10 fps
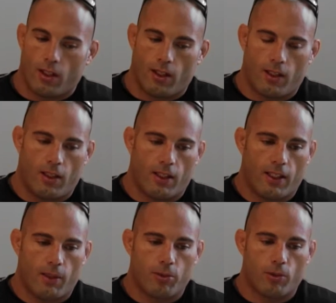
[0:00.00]
I
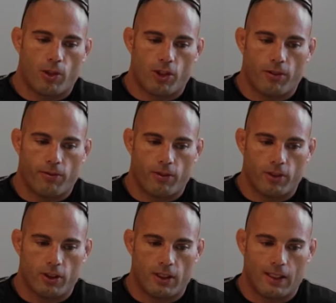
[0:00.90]
came to Russia
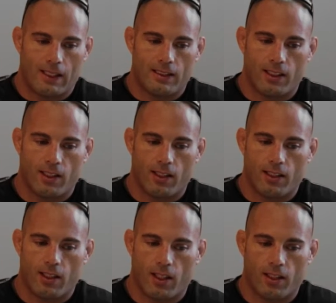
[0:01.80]
first in
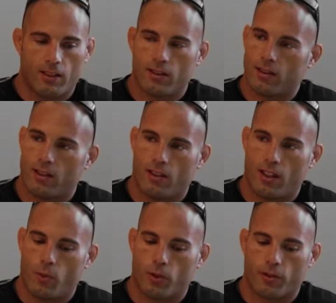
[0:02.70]
1999.
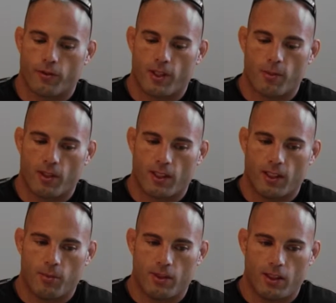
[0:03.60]
I worked for the American
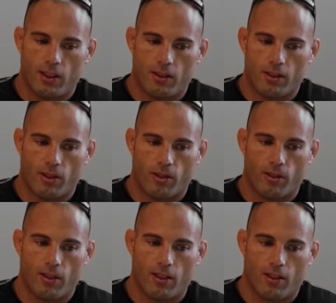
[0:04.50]
Embassy,
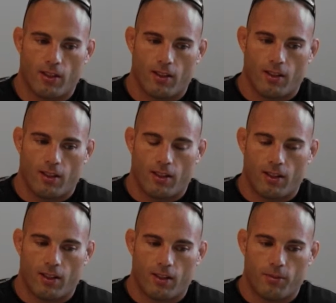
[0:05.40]
so
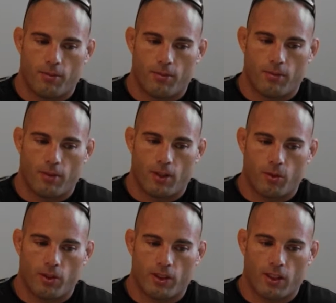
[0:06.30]
I
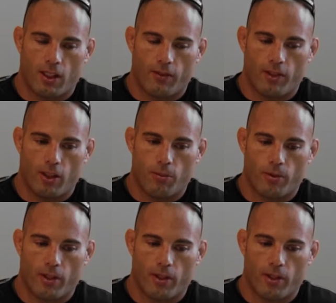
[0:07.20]
was just kind of a helper